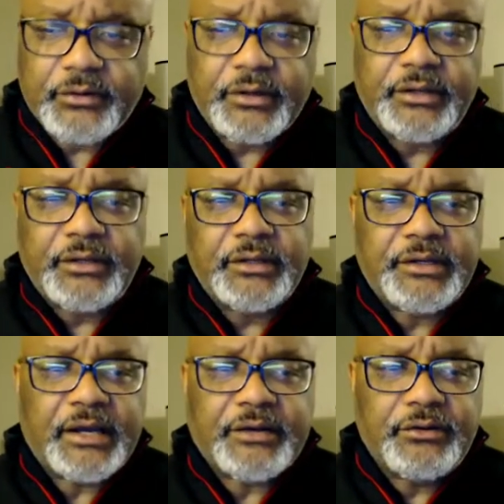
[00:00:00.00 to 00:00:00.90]
and
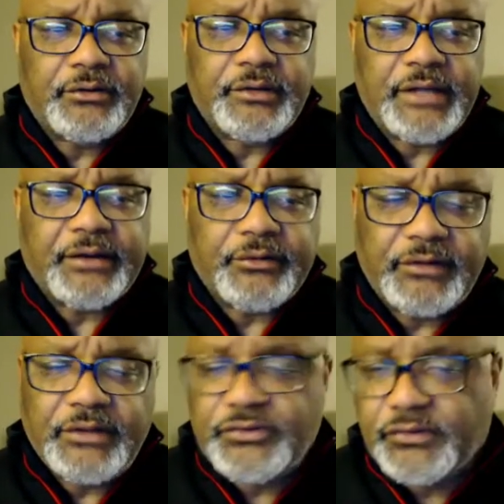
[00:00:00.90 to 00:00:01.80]
the doctor
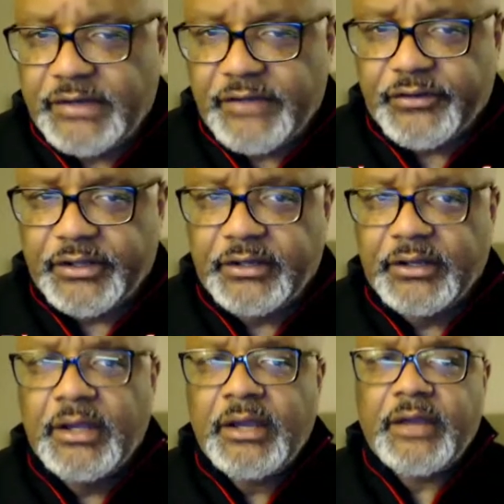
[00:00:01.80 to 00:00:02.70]
sees you sniffling,
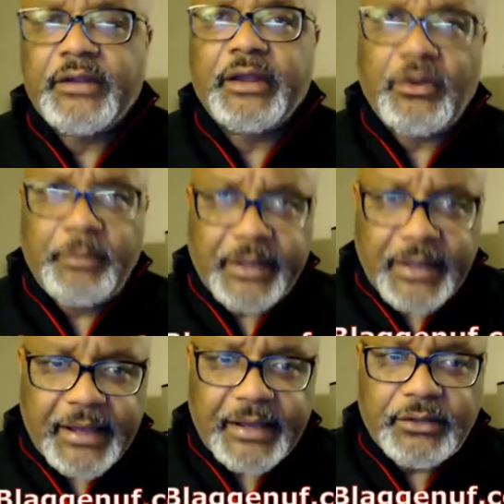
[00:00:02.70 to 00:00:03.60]
and they're like, "Oh my God,